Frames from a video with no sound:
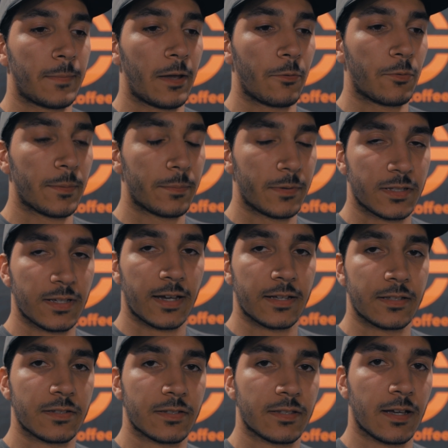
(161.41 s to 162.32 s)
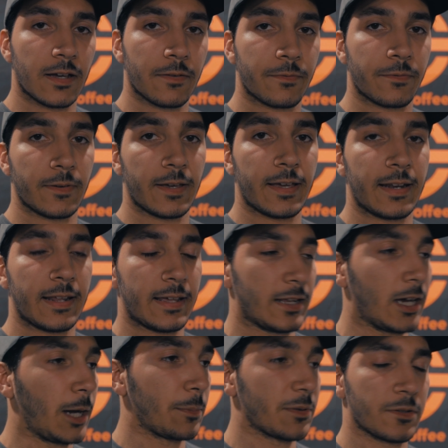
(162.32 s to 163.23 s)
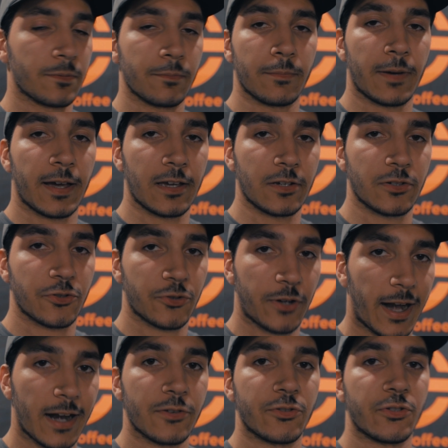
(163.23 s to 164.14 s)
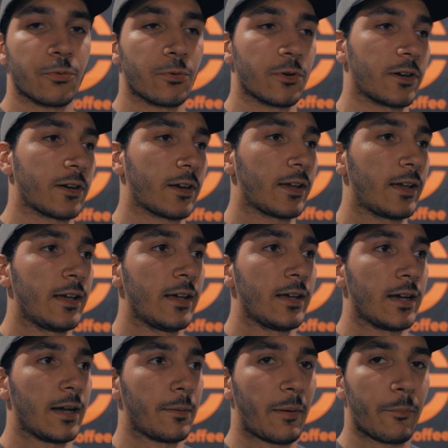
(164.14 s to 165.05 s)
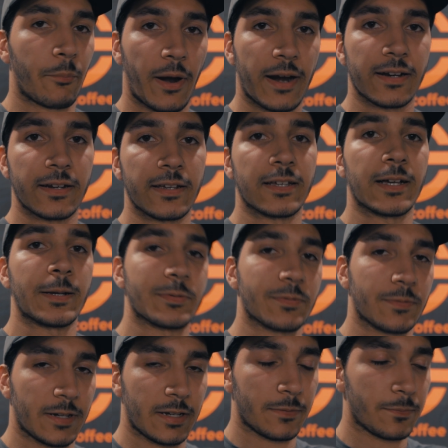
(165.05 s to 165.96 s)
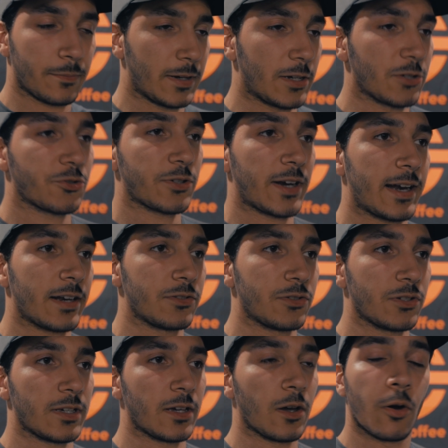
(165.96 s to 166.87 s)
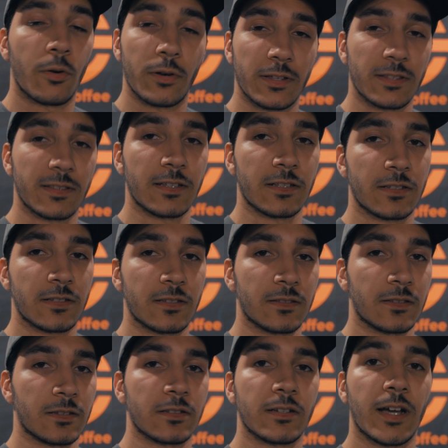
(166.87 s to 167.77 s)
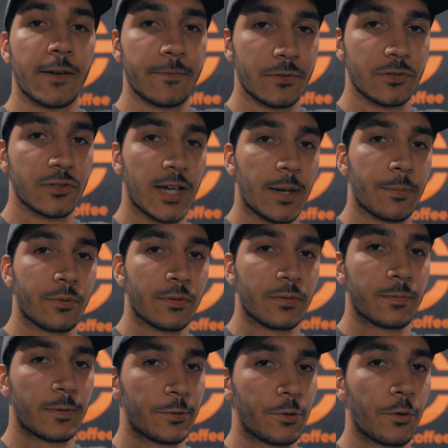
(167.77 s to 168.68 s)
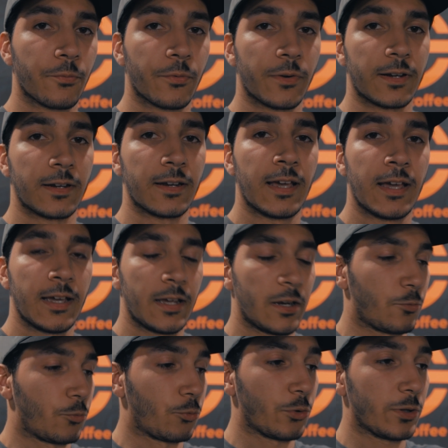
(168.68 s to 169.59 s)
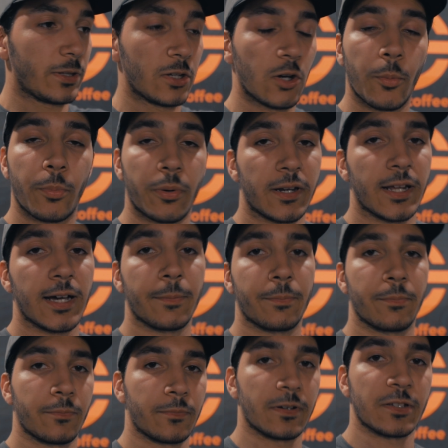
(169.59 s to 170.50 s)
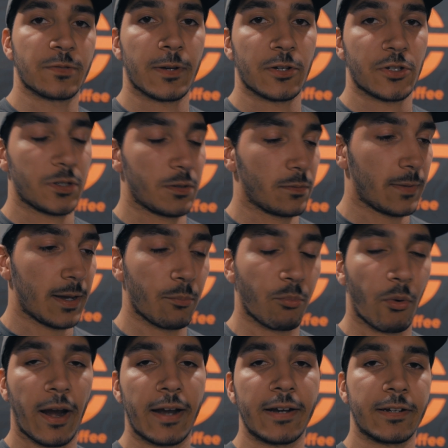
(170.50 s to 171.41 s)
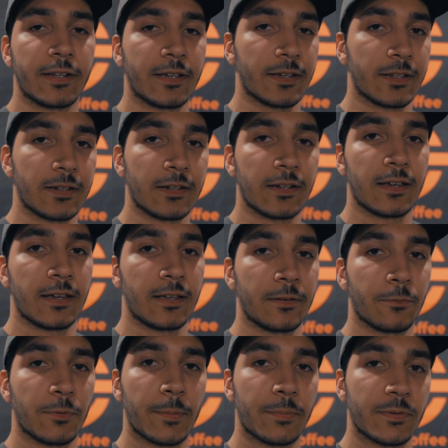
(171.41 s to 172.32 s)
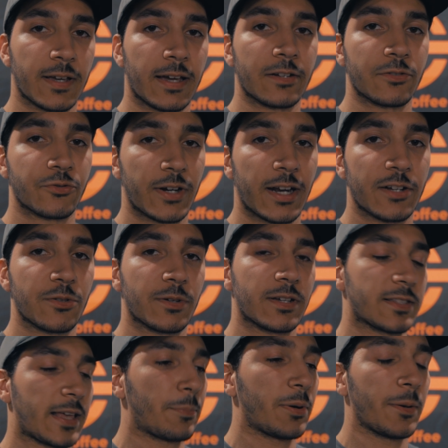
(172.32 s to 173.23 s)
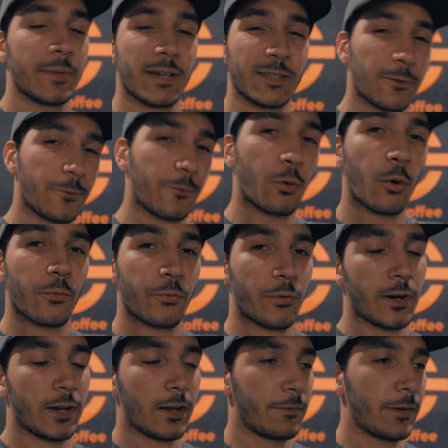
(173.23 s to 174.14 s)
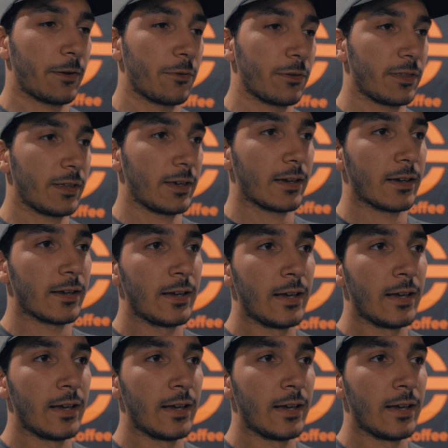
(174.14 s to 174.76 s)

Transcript: web design stuff, it helps my strategy work. My branding helps my strategy. Owning this coffee shop with my girlfriend really opened up, especially in my branding and web design strategy, because that put me at the forefront of everything.